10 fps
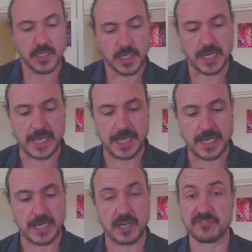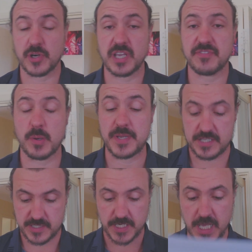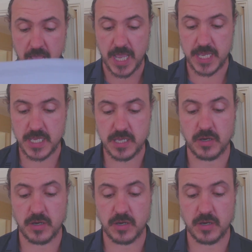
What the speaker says: Friday Freebies. Today,